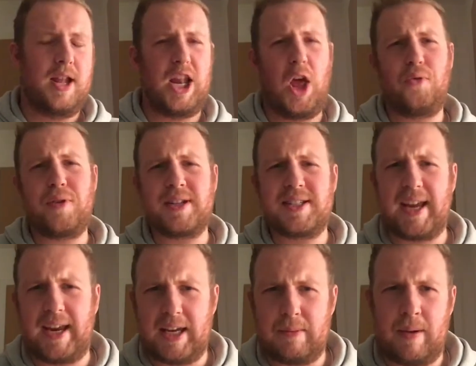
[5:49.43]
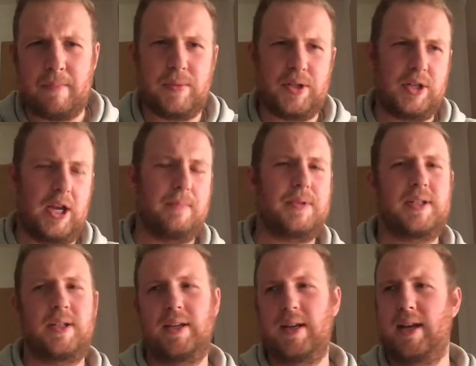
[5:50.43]
lowering senior
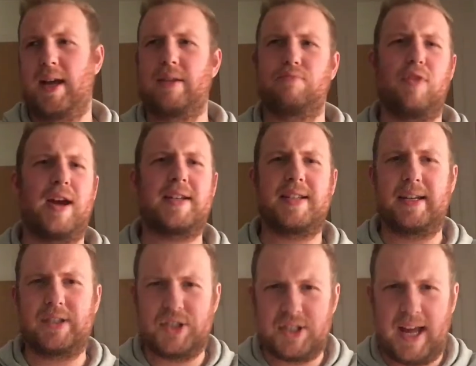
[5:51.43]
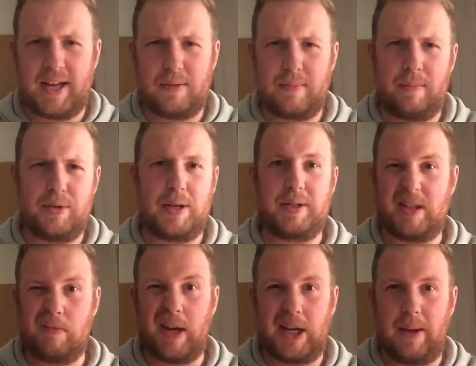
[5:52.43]
memberships and raising standard memberships
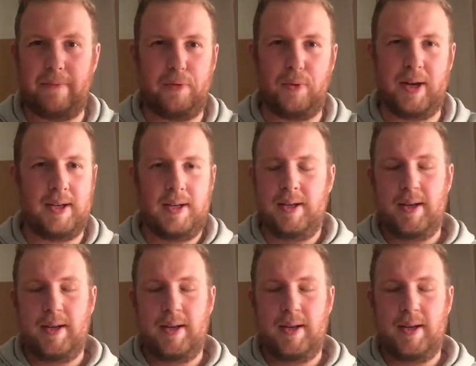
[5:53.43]
to make up for it.